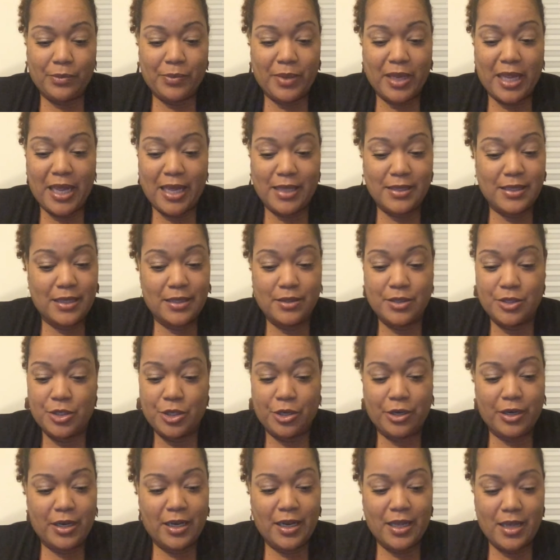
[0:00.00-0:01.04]
He hasn't
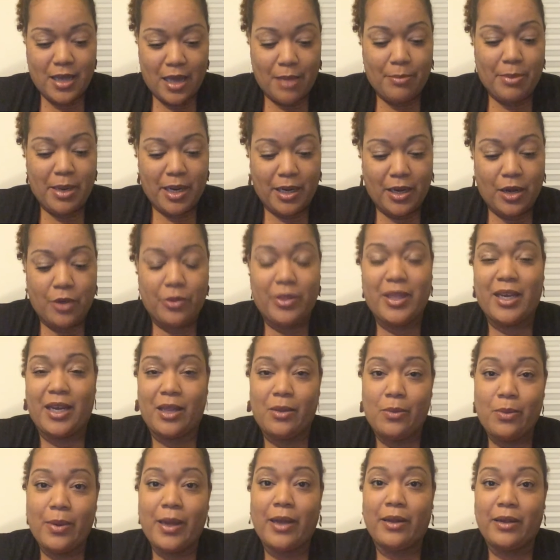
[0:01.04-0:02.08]
started it yet, but I know that he
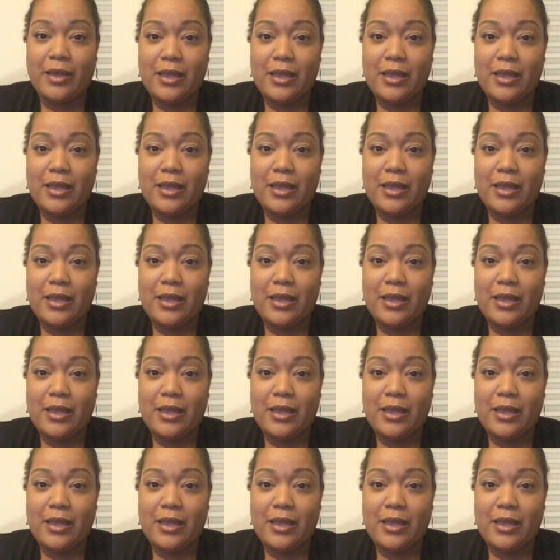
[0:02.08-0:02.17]
will.